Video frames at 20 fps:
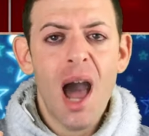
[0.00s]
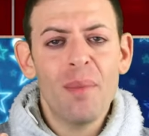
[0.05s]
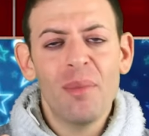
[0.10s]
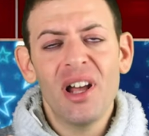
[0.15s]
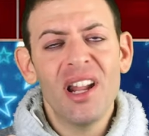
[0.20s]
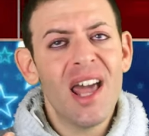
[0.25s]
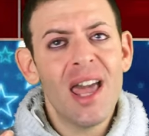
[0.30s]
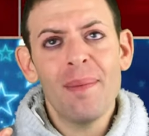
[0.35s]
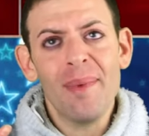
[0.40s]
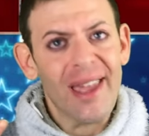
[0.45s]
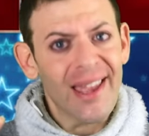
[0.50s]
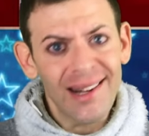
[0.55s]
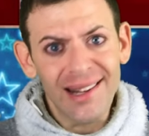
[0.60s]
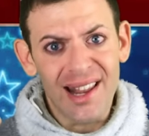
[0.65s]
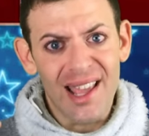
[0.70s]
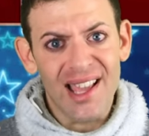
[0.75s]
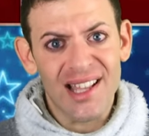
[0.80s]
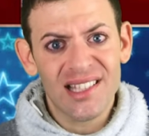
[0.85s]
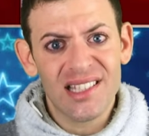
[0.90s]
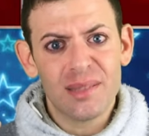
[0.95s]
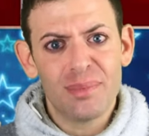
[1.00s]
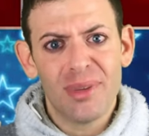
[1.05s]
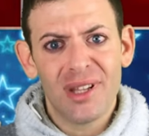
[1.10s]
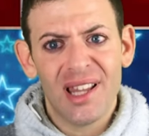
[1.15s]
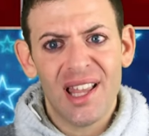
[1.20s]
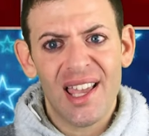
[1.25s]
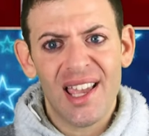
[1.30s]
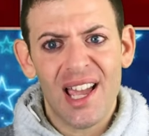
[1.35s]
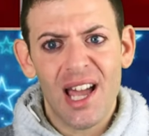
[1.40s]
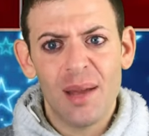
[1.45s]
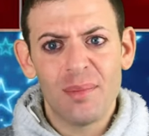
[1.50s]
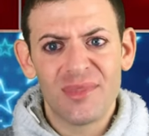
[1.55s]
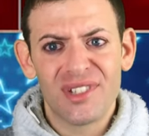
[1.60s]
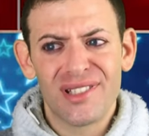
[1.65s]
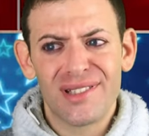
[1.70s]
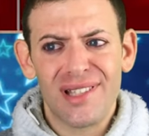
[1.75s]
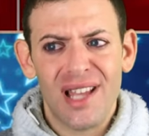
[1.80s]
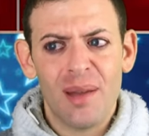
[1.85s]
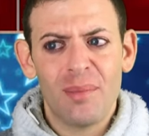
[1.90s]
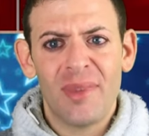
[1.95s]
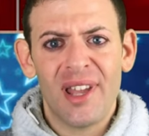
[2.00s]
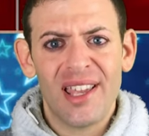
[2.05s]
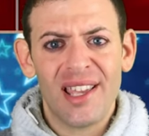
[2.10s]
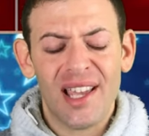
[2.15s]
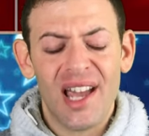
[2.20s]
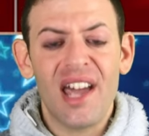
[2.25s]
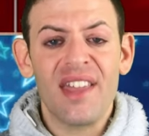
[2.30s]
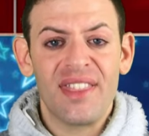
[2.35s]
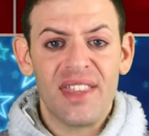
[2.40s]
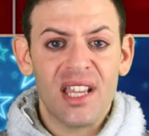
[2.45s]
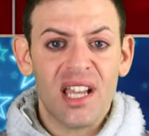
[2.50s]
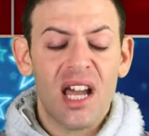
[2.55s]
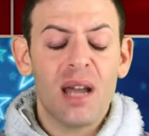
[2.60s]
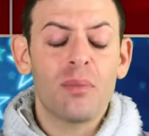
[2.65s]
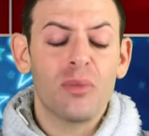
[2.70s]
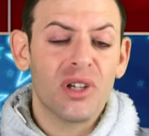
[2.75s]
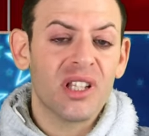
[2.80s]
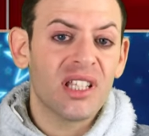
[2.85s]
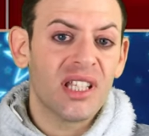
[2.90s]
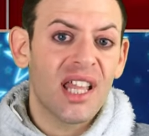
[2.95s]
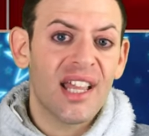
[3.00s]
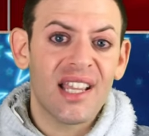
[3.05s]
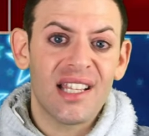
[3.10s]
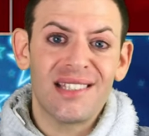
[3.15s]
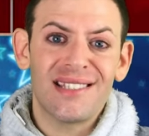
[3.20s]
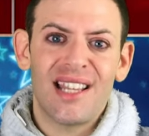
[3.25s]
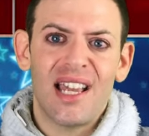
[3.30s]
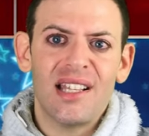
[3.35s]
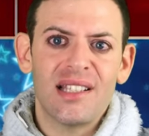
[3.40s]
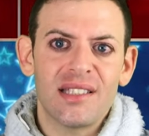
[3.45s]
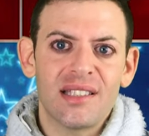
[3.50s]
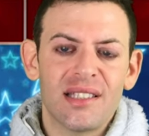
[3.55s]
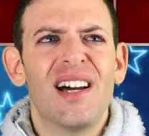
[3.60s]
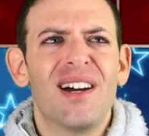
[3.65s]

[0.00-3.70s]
I'm not high maintenance, but like, I think I'm really like intense.